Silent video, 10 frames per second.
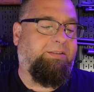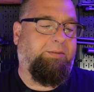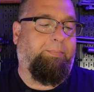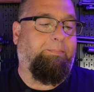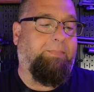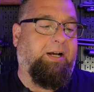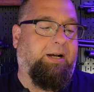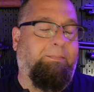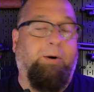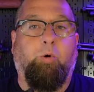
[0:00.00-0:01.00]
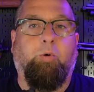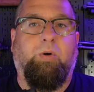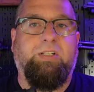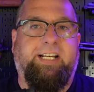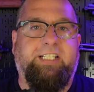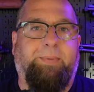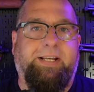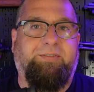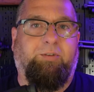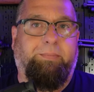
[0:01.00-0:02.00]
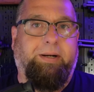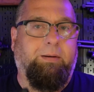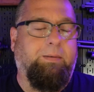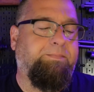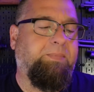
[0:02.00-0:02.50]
The bolt was headspace for the barrel.